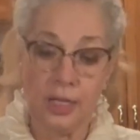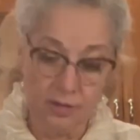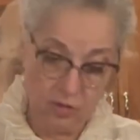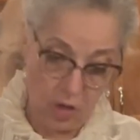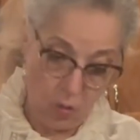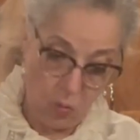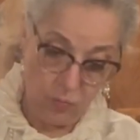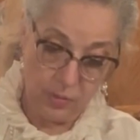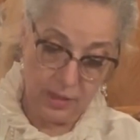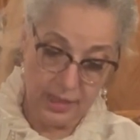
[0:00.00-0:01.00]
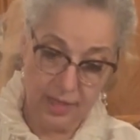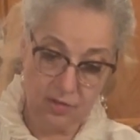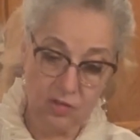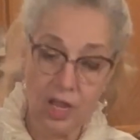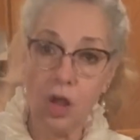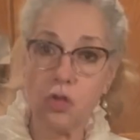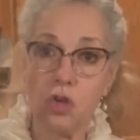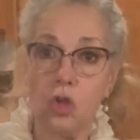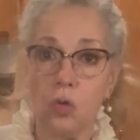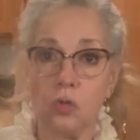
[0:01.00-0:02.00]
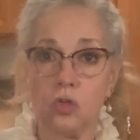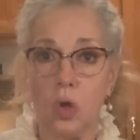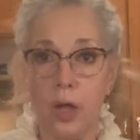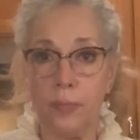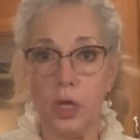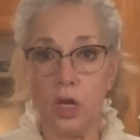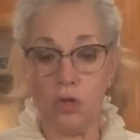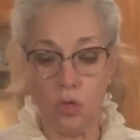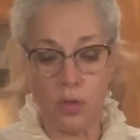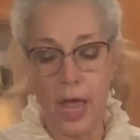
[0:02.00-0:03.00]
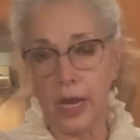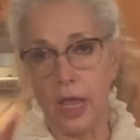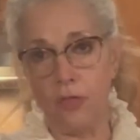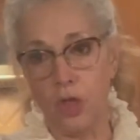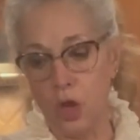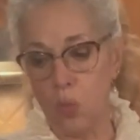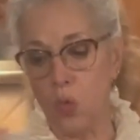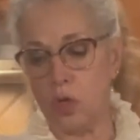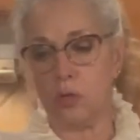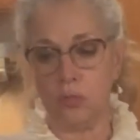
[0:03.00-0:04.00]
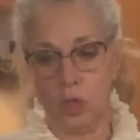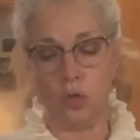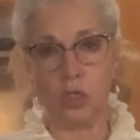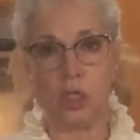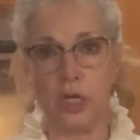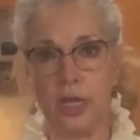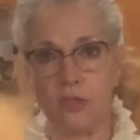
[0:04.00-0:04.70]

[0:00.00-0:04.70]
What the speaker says: So this is all you do. So I'm going to do that, and then we'll go to the next